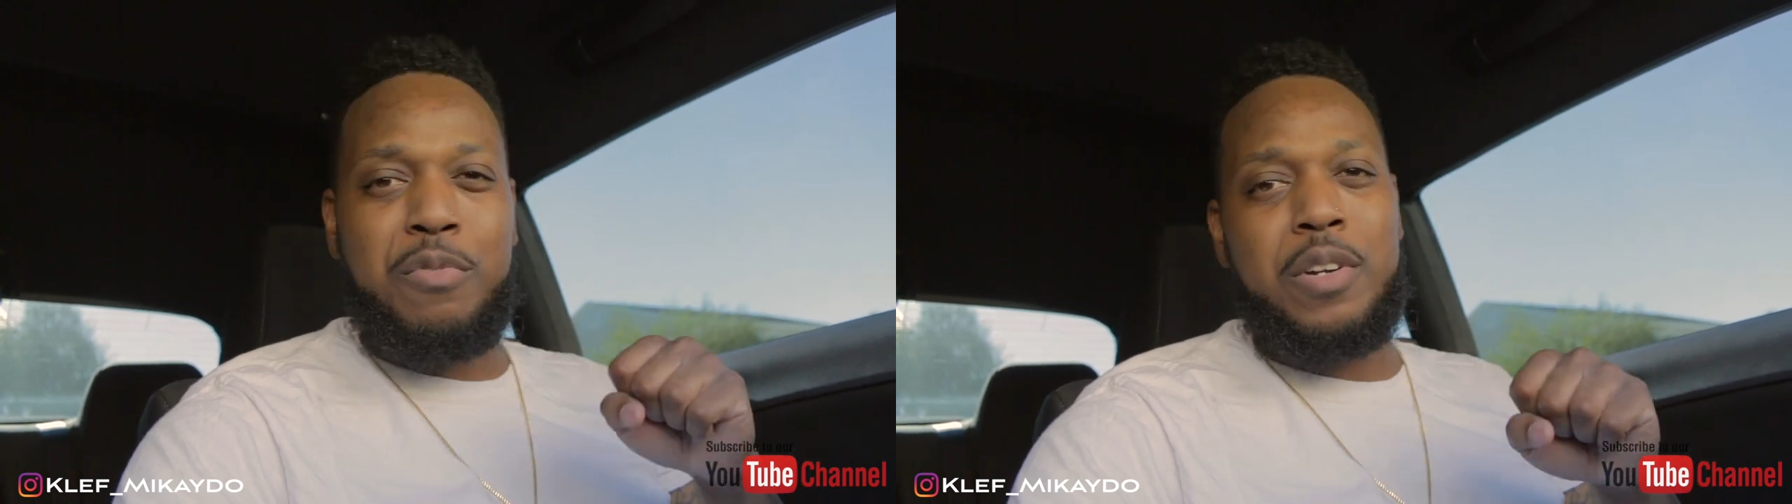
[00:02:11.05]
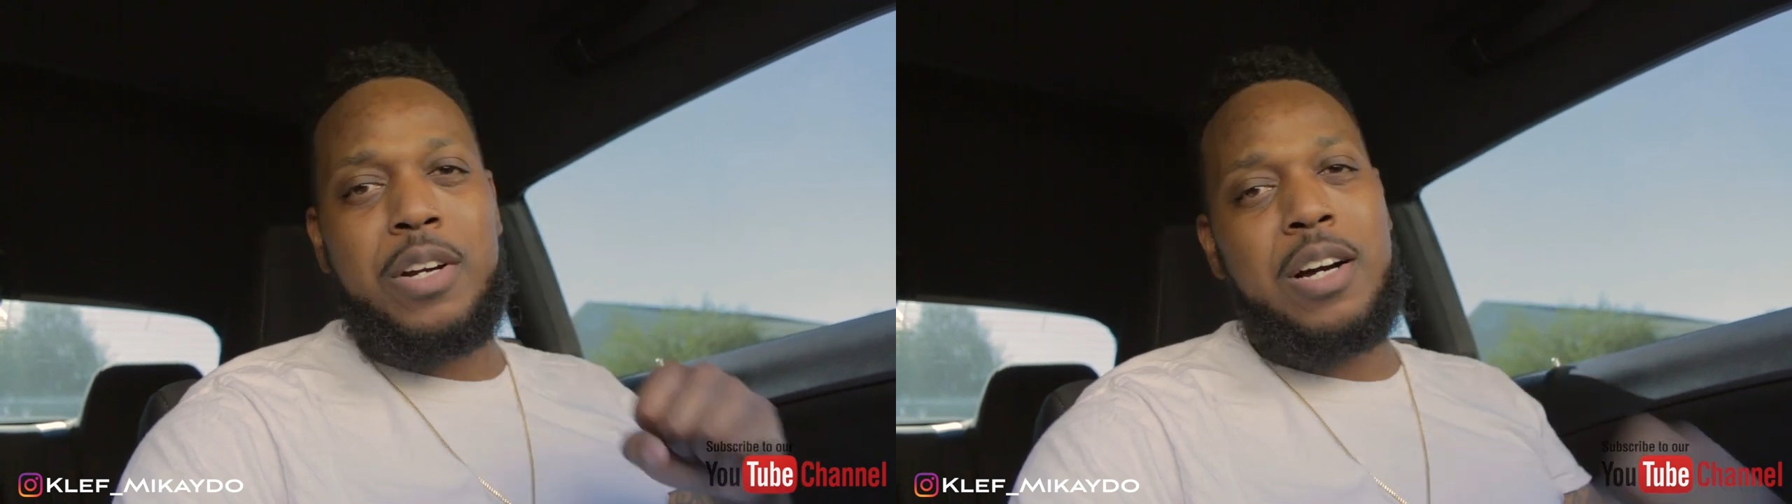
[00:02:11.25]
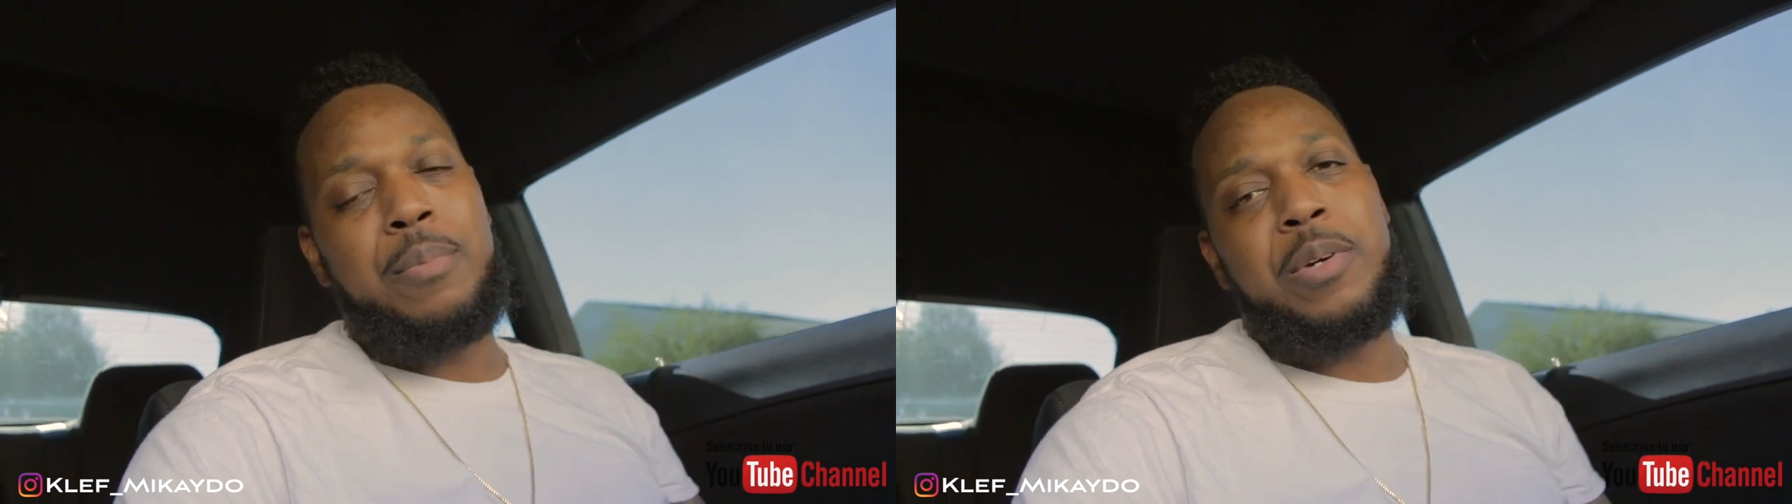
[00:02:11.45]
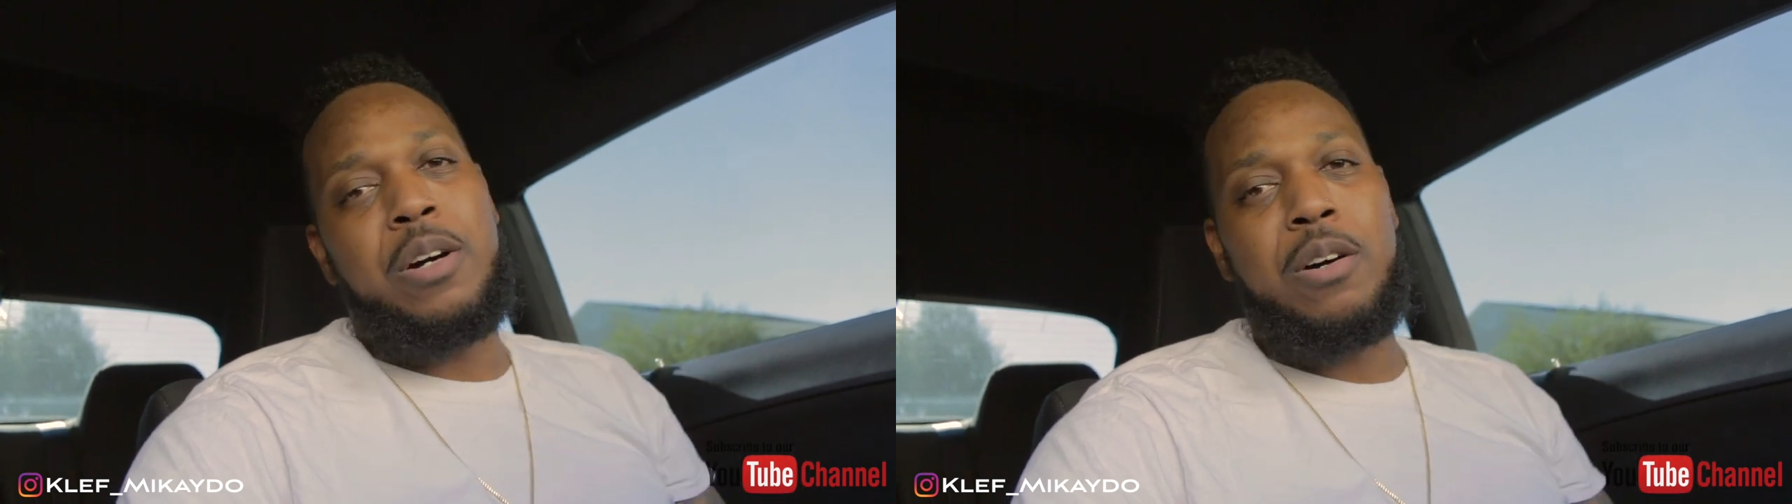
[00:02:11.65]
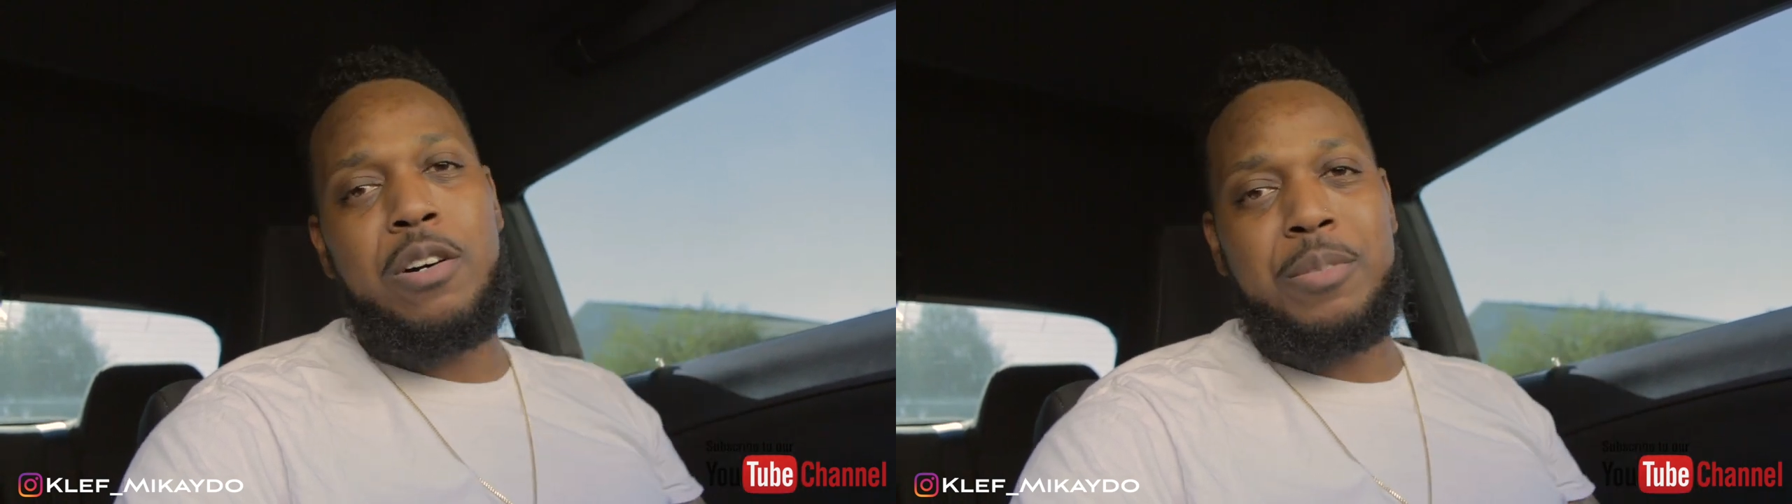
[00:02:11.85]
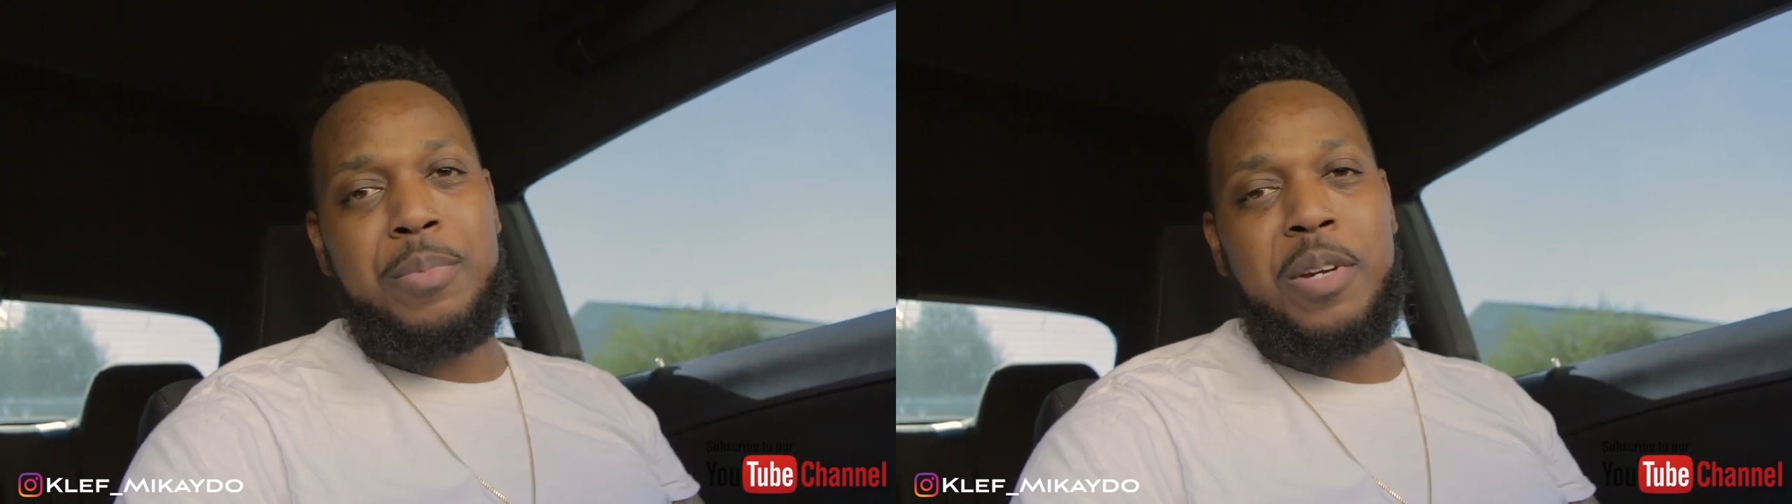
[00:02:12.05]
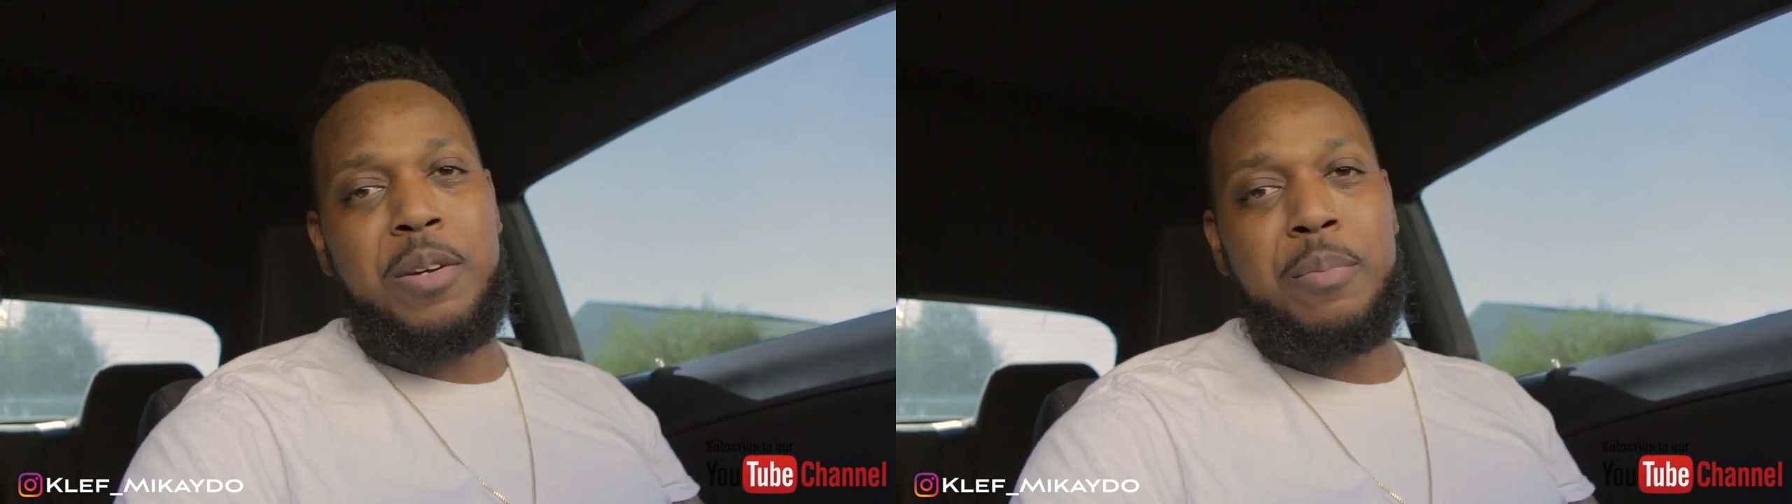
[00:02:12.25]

for the common cause, man,